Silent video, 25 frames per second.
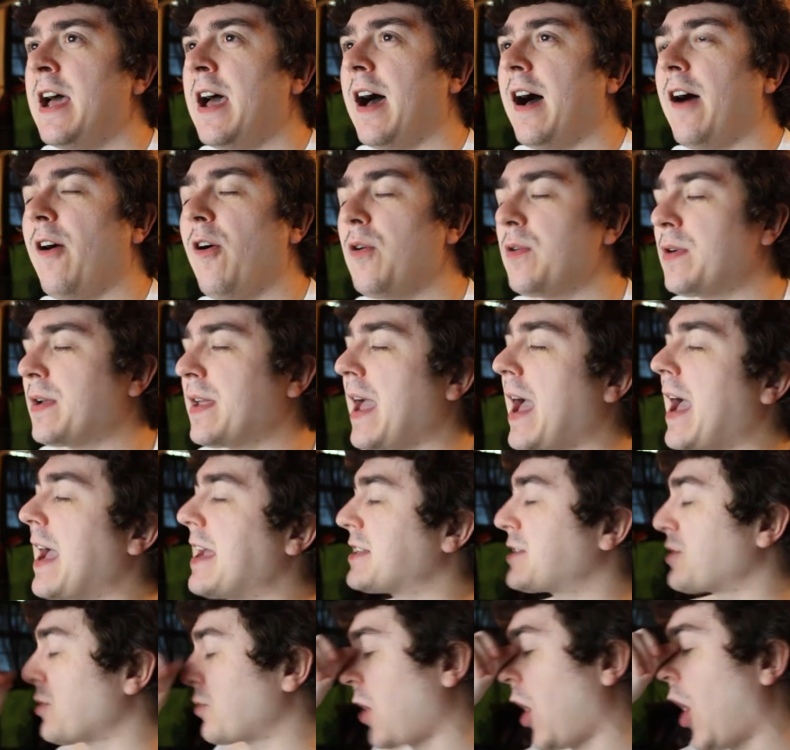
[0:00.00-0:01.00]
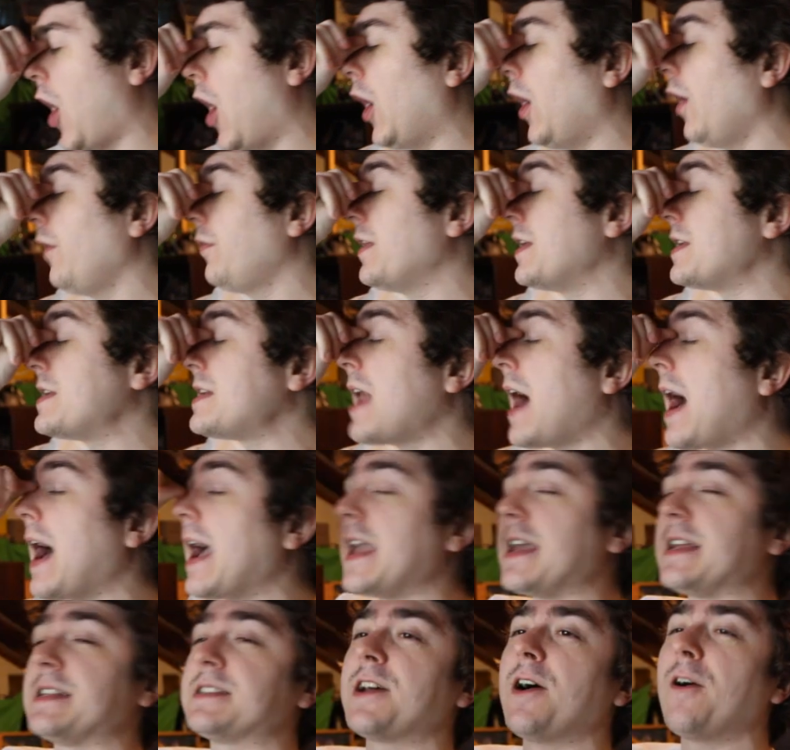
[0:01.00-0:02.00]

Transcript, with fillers: Okay, so Call the Night.